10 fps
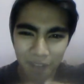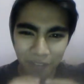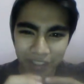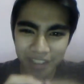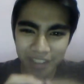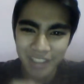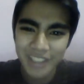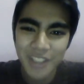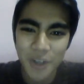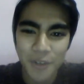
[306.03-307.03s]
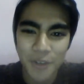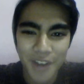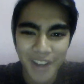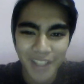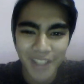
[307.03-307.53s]
but this is how
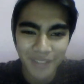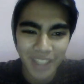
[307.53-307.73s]
I am